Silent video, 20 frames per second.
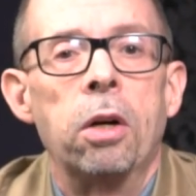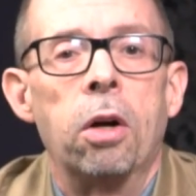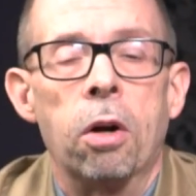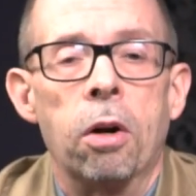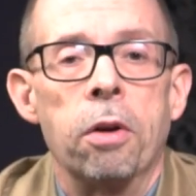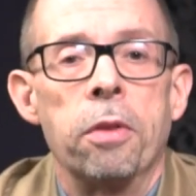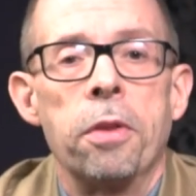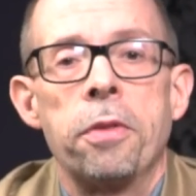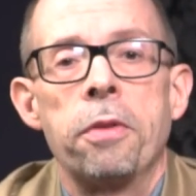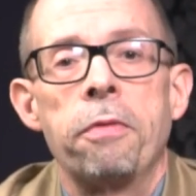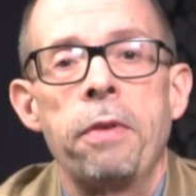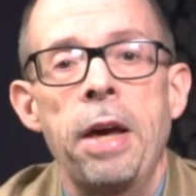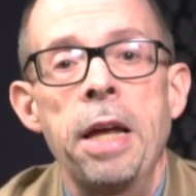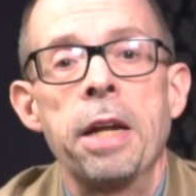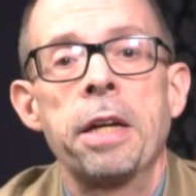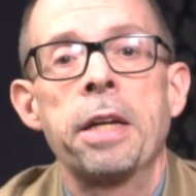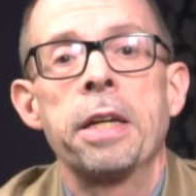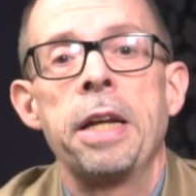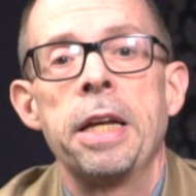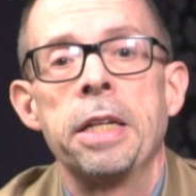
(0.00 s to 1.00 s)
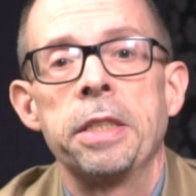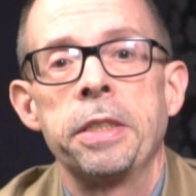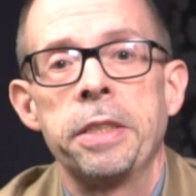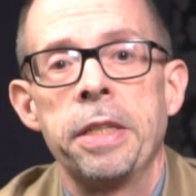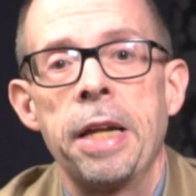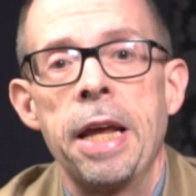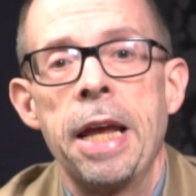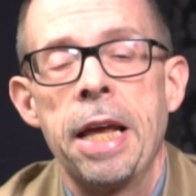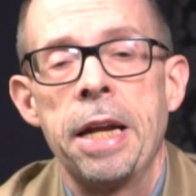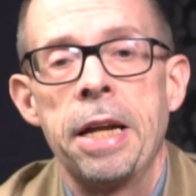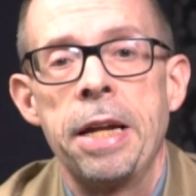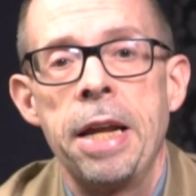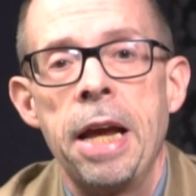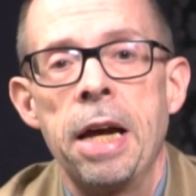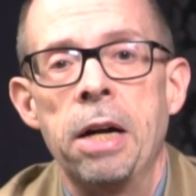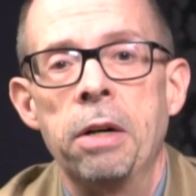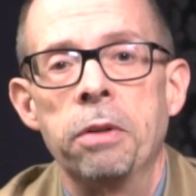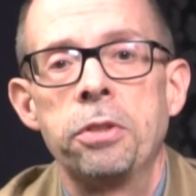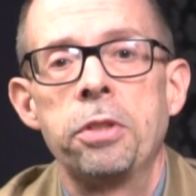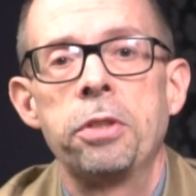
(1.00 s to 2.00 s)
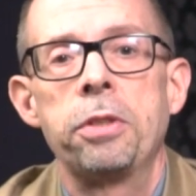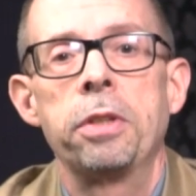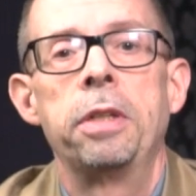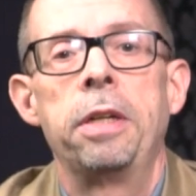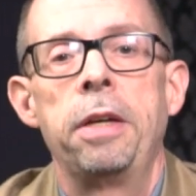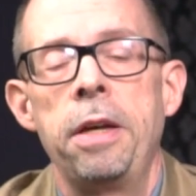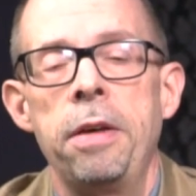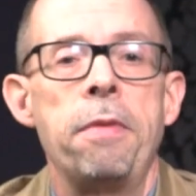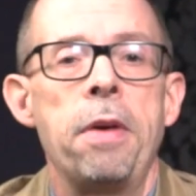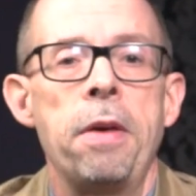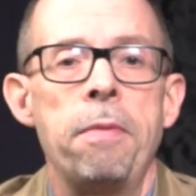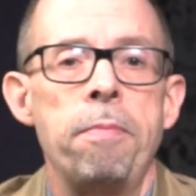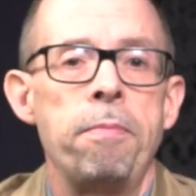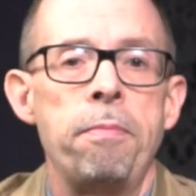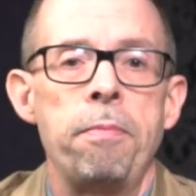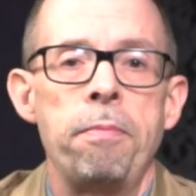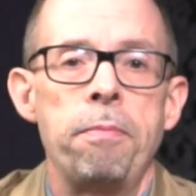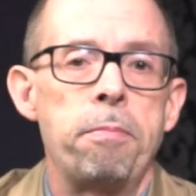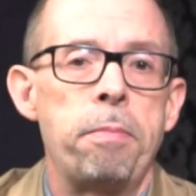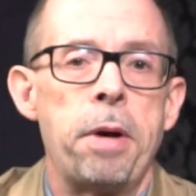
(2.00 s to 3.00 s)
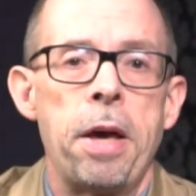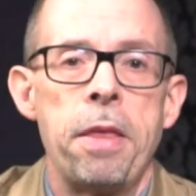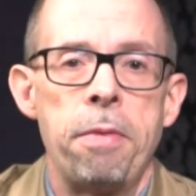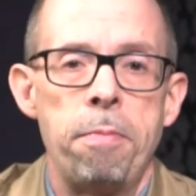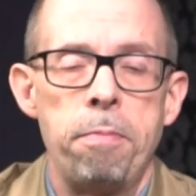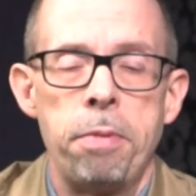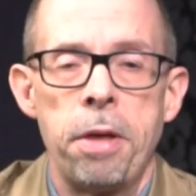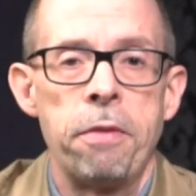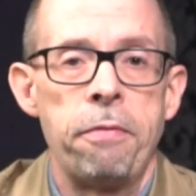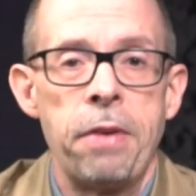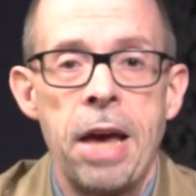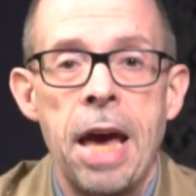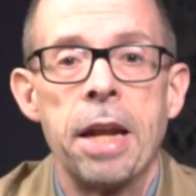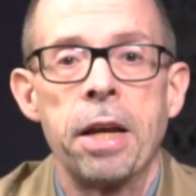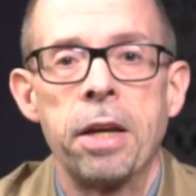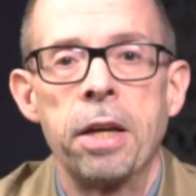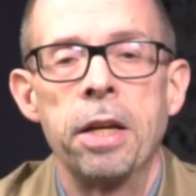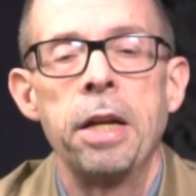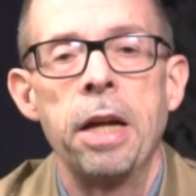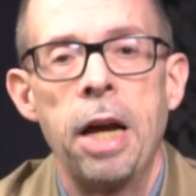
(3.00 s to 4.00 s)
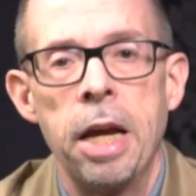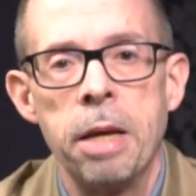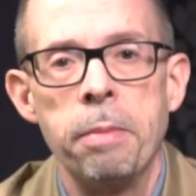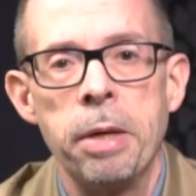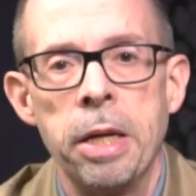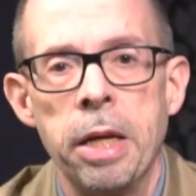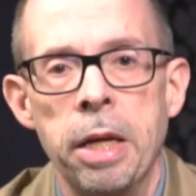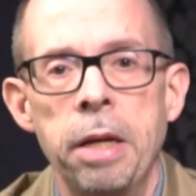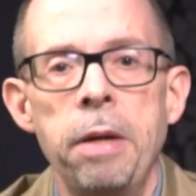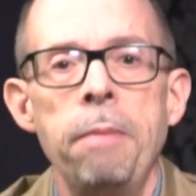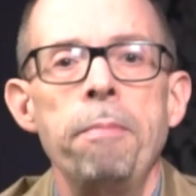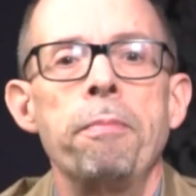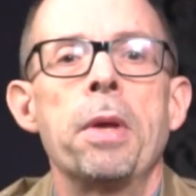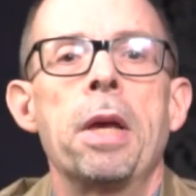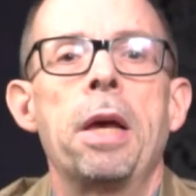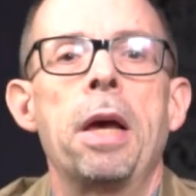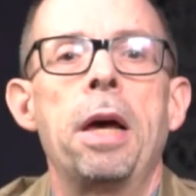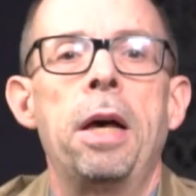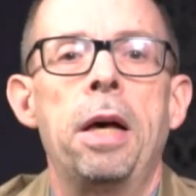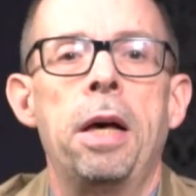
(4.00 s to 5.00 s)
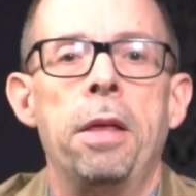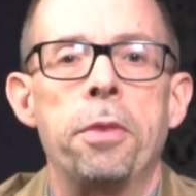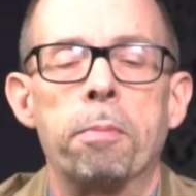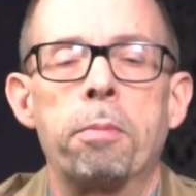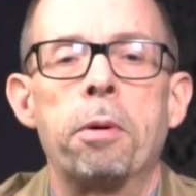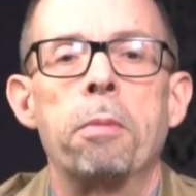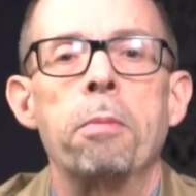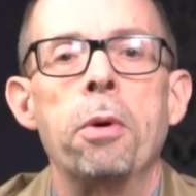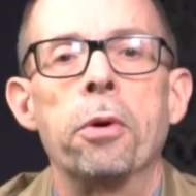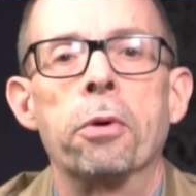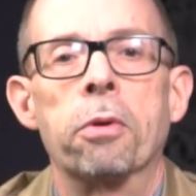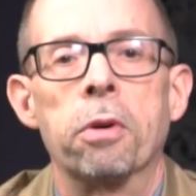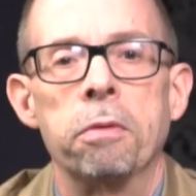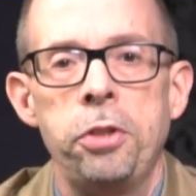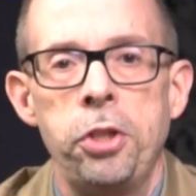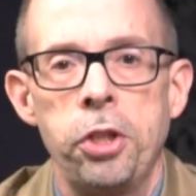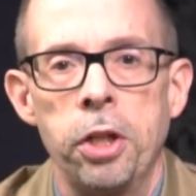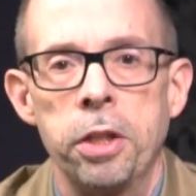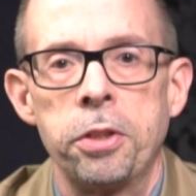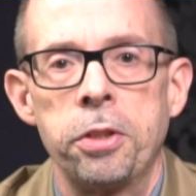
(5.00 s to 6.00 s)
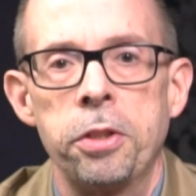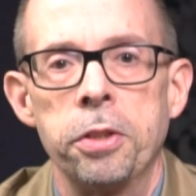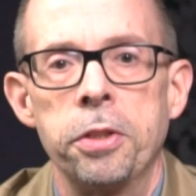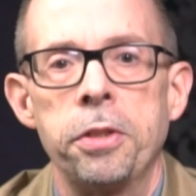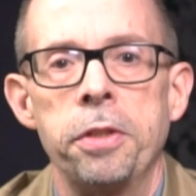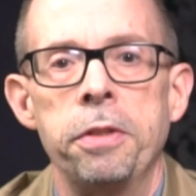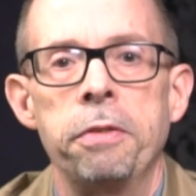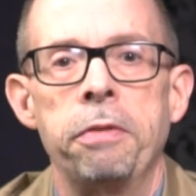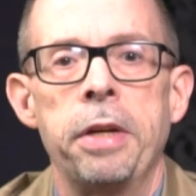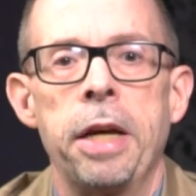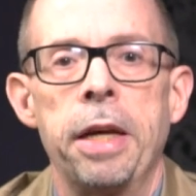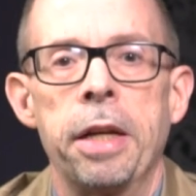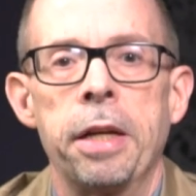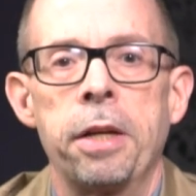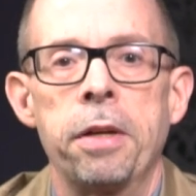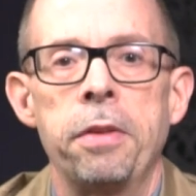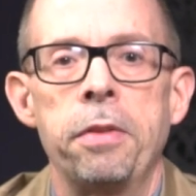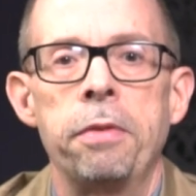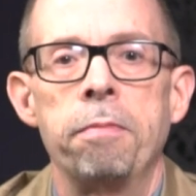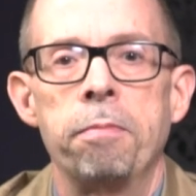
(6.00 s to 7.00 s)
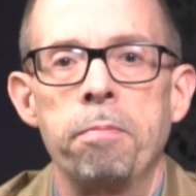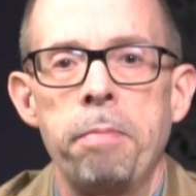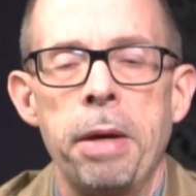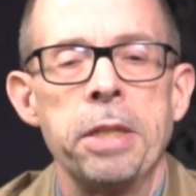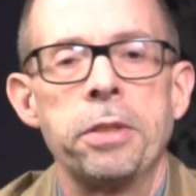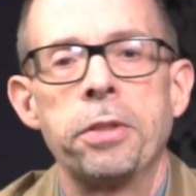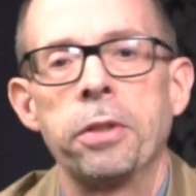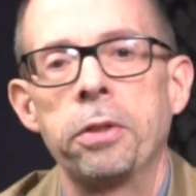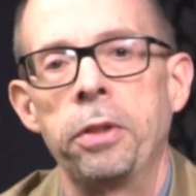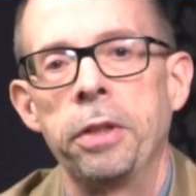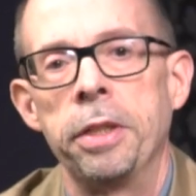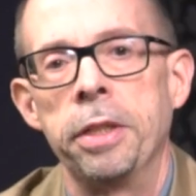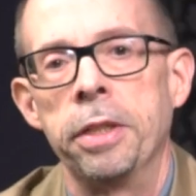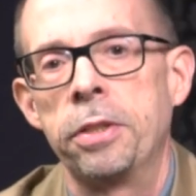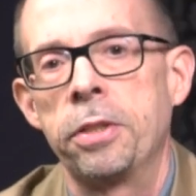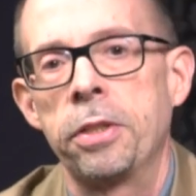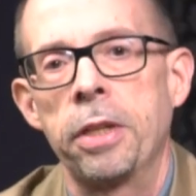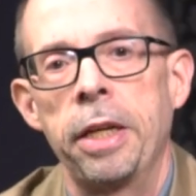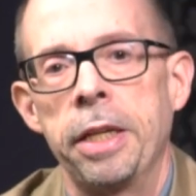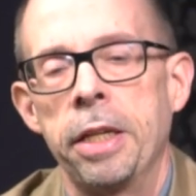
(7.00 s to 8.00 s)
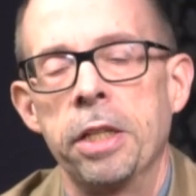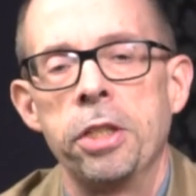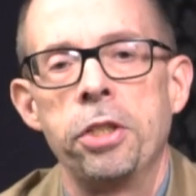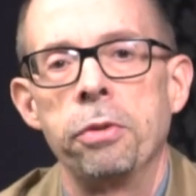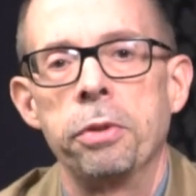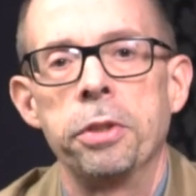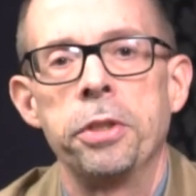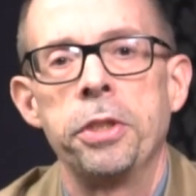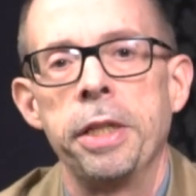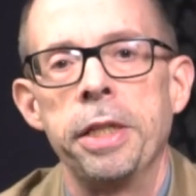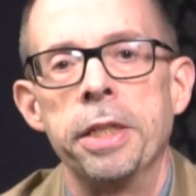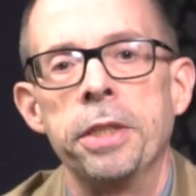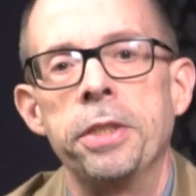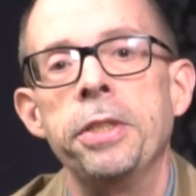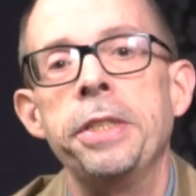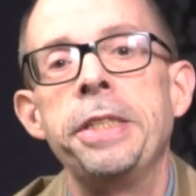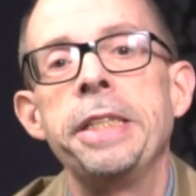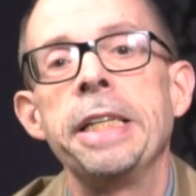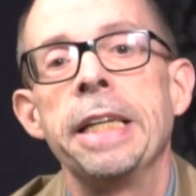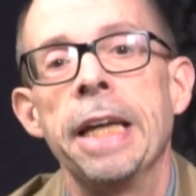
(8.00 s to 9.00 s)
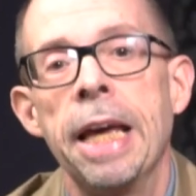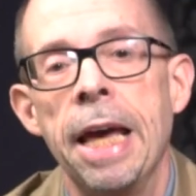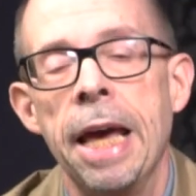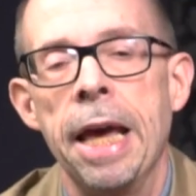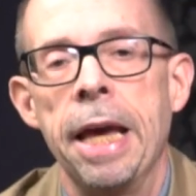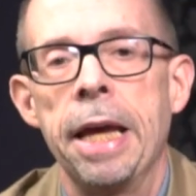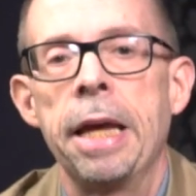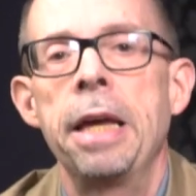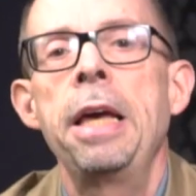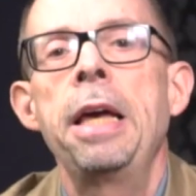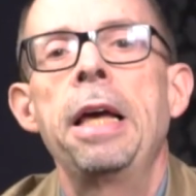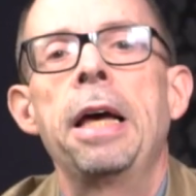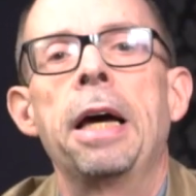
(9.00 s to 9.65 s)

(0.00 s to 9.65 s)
are that the Vatican hasn't had announced, and by, by the Vatican, I mean the promoter of justice in the Vatican, basically it's, I guess you could say it's DA,